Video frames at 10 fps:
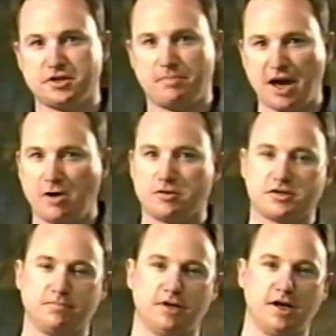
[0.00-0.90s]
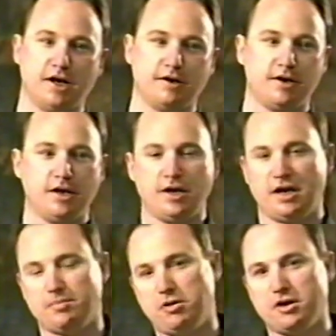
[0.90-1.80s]
in the power supply,
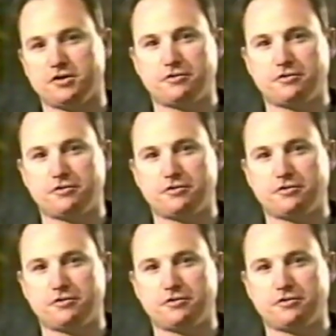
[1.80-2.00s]
and upon a